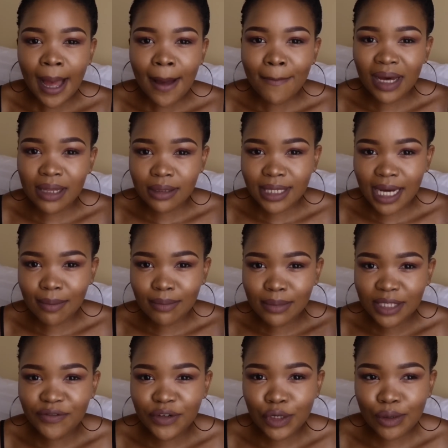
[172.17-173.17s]
by the time
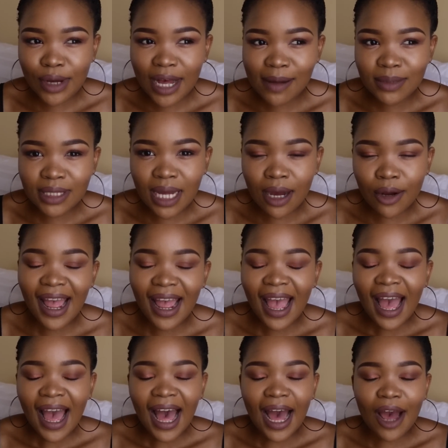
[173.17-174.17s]
this video comes out.
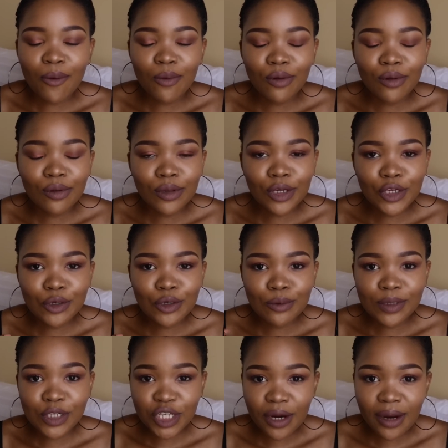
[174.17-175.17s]
I will, you know,
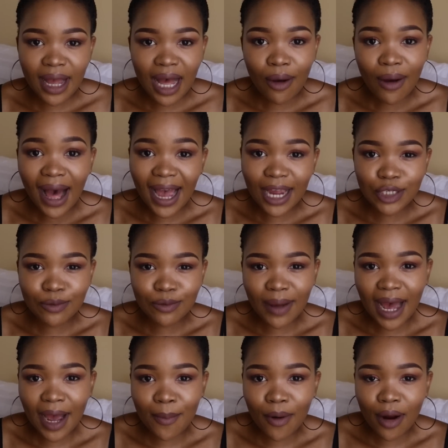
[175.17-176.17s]
be sharing how I do
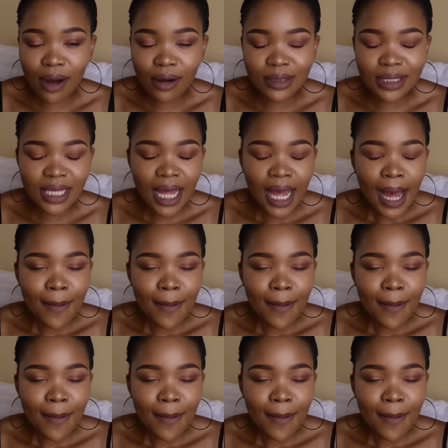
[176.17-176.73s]
my eyebrows,